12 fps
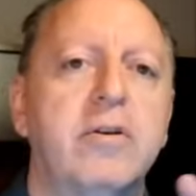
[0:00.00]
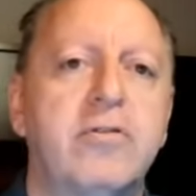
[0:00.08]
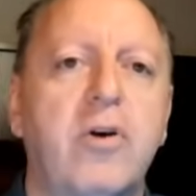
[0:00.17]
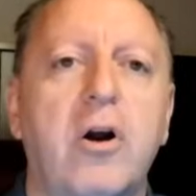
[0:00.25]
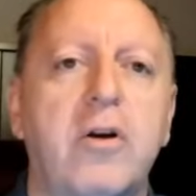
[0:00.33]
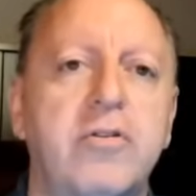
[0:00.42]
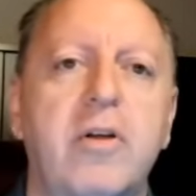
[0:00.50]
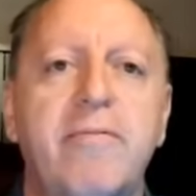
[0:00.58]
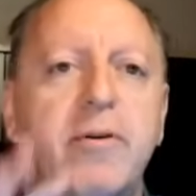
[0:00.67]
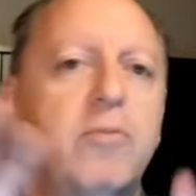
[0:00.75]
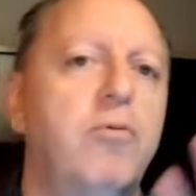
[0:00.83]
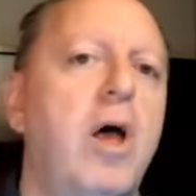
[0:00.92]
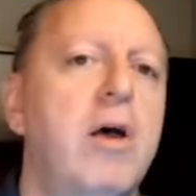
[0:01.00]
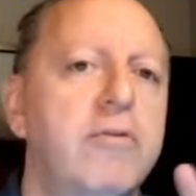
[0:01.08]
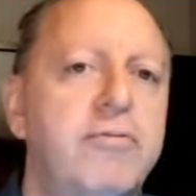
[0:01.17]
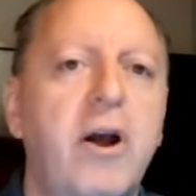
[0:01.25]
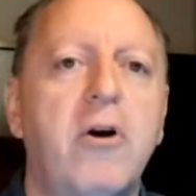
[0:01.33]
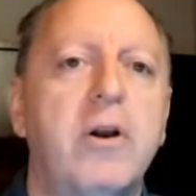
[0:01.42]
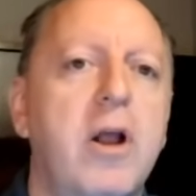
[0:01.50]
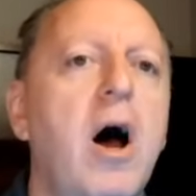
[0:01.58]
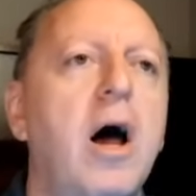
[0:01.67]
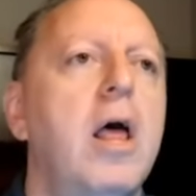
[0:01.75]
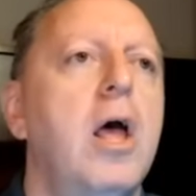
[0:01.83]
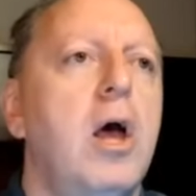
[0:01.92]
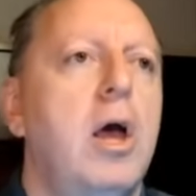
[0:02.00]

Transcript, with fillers: and stuff and fair or not,